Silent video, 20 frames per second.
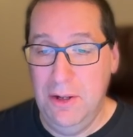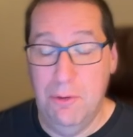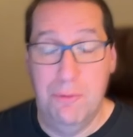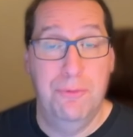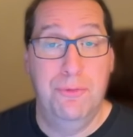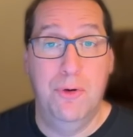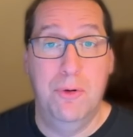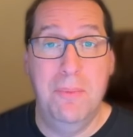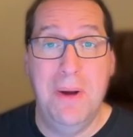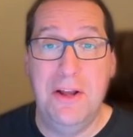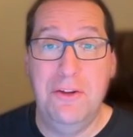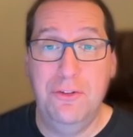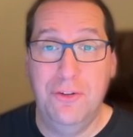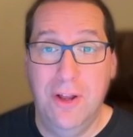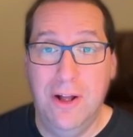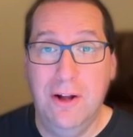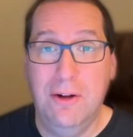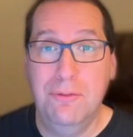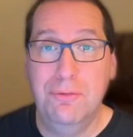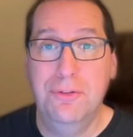for
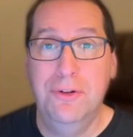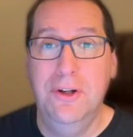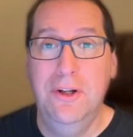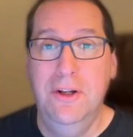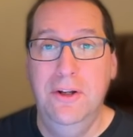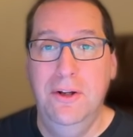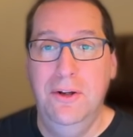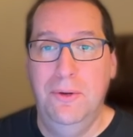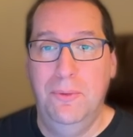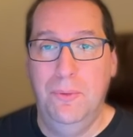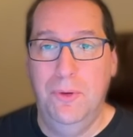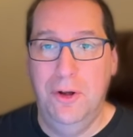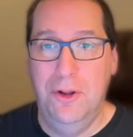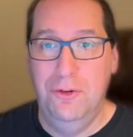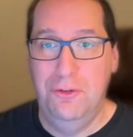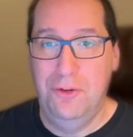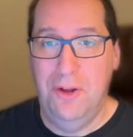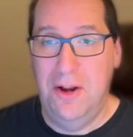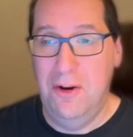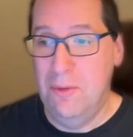myself
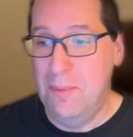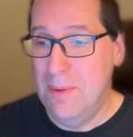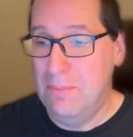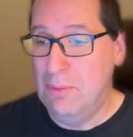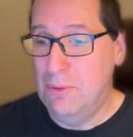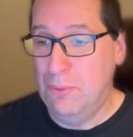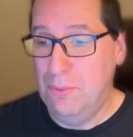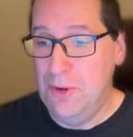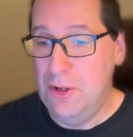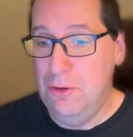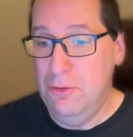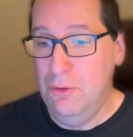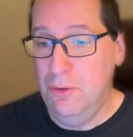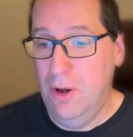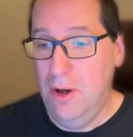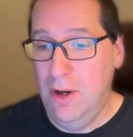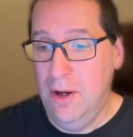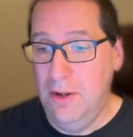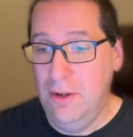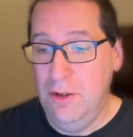was, I remember we
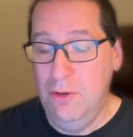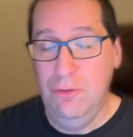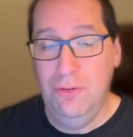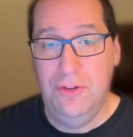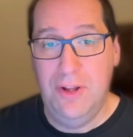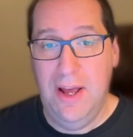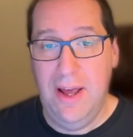used to